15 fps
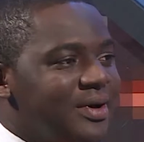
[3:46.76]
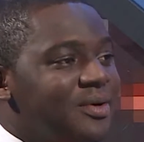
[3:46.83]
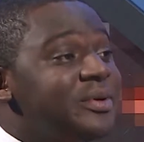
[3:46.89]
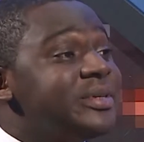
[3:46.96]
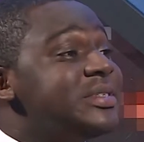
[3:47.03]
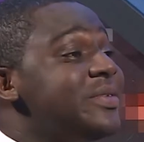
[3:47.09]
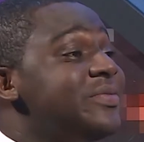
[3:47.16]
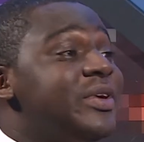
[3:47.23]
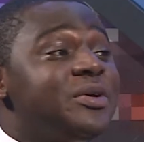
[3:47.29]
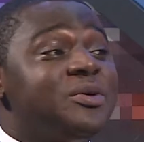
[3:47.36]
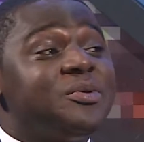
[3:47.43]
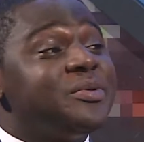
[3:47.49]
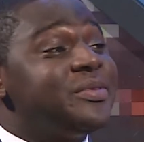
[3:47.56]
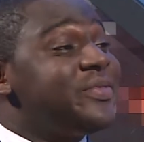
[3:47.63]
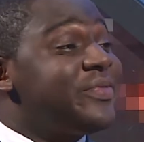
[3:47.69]
is a very
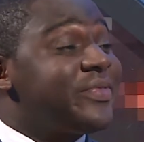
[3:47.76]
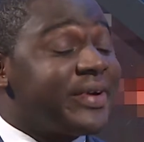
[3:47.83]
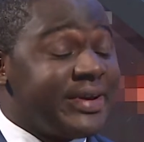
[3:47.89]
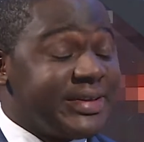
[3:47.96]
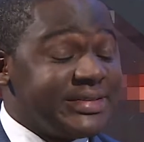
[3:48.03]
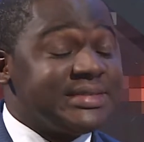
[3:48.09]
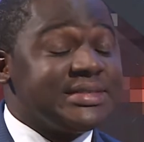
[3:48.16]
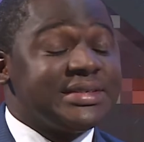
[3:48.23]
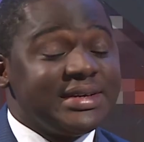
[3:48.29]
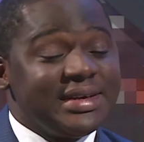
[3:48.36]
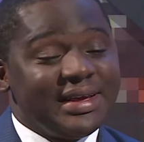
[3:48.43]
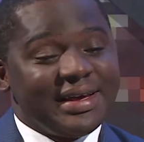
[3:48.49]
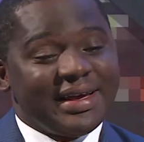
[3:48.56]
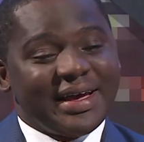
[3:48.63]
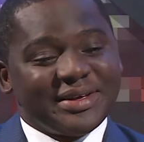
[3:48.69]
good friend.
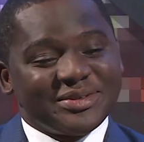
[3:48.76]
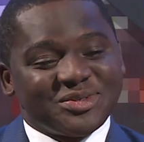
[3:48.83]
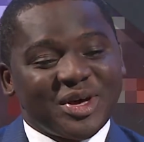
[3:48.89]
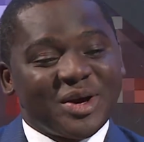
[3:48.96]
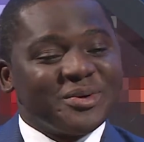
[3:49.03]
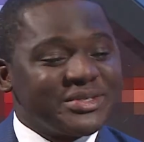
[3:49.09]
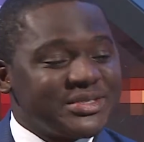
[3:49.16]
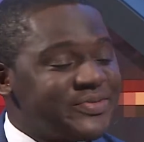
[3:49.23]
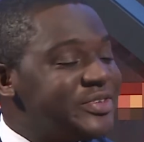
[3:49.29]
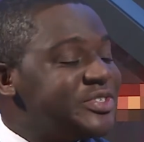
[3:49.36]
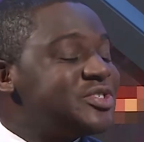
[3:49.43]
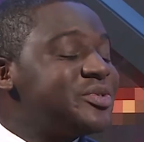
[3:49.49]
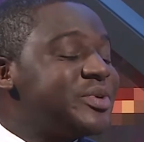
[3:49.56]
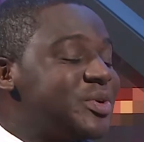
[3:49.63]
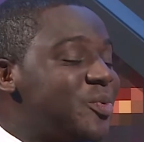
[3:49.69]
So I was
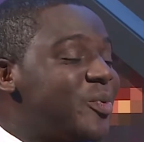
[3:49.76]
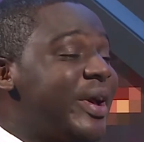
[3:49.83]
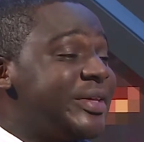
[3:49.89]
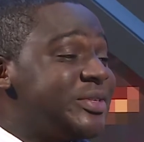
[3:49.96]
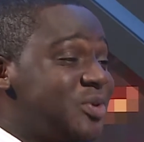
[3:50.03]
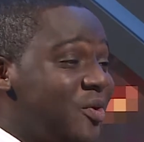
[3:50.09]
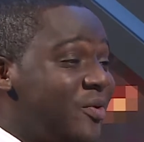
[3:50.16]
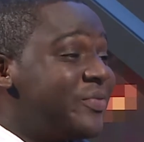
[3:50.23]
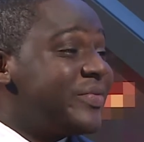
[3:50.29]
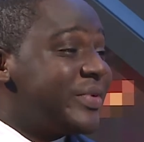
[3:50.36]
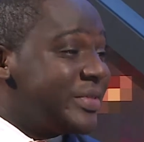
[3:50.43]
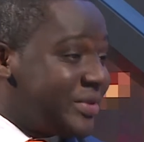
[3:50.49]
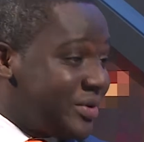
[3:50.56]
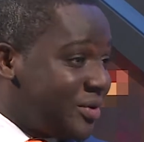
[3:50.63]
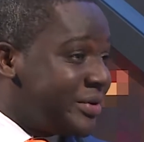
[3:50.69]
featuring quite
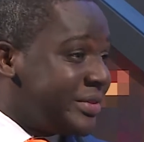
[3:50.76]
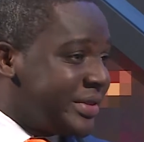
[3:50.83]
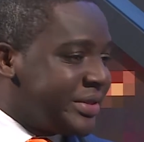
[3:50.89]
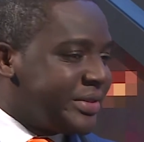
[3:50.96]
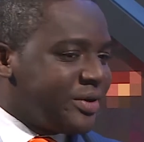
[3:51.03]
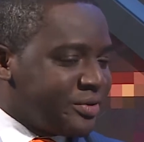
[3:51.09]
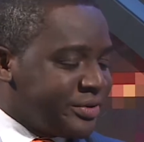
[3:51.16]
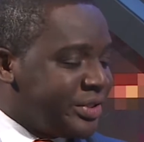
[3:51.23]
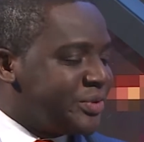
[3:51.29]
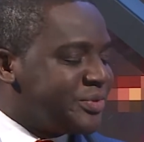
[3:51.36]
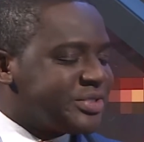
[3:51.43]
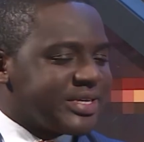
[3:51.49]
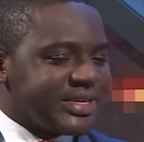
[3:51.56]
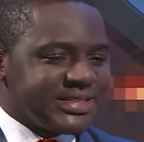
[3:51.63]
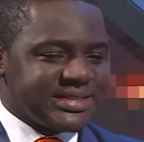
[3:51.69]
often on
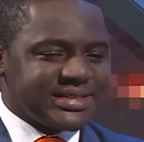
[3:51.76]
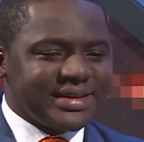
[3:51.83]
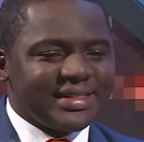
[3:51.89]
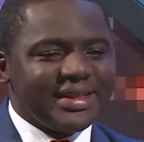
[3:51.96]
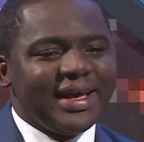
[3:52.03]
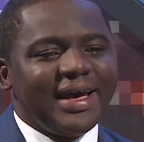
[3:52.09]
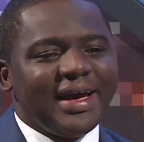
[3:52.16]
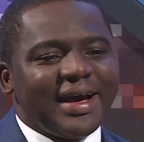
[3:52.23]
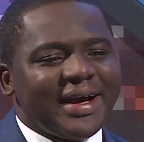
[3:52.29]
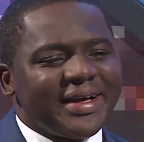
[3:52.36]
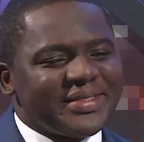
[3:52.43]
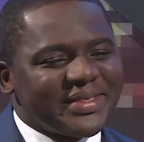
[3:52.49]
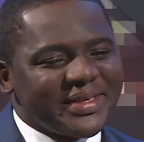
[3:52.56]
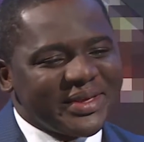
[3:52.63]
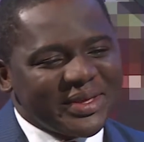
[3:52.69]
News at 10. I
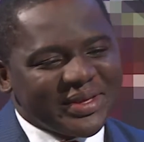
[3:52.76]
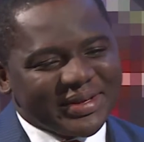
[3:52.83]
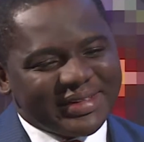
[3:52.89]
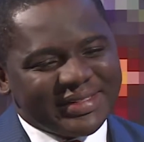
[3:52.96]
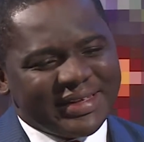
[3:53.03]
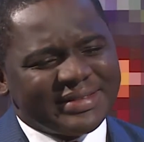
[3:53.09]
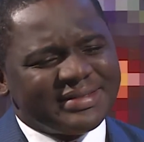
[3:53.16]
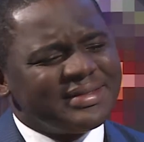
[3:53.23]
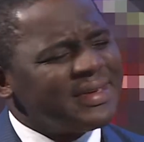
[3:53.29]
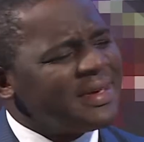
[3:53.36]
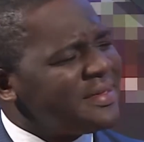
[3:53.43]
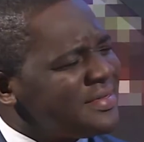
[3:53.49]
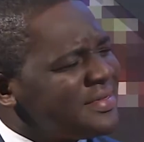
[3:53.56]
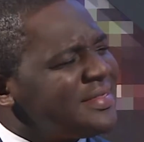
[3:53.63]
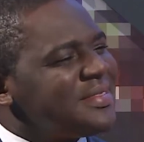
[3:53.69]
think the
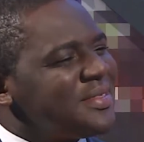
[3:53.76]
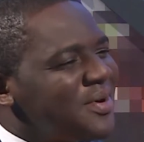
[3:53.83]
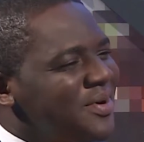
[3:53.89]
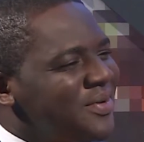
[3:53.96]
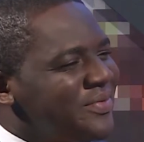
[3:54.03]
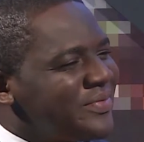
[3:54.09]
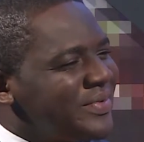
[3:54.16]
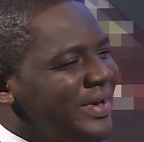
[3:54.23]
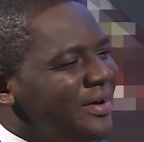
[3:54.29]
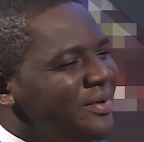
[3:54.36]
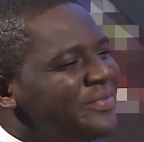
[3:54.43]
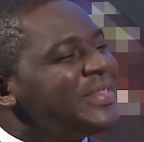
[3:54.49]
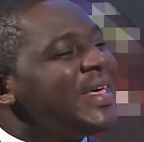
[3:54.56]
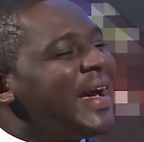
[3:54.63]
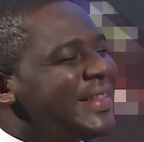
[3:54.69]
death of
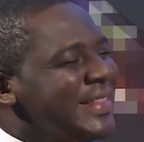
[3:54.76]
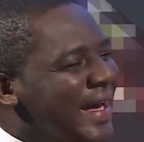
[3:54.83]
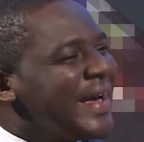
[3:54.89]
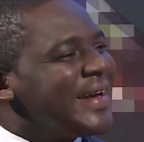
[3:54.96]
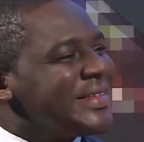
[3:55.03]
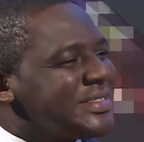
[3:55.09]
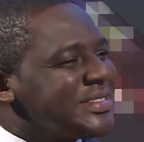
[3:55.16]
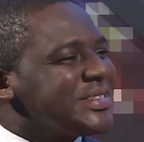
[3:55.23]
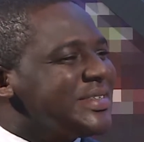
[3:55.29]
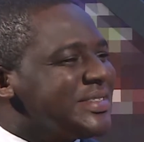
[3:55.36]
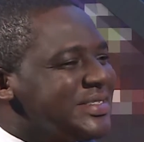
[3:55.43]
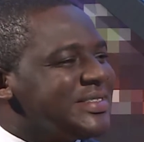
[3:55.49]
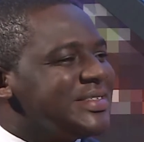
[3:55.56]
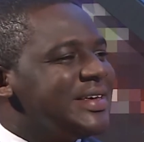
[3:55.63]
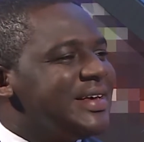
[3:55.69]
the analysis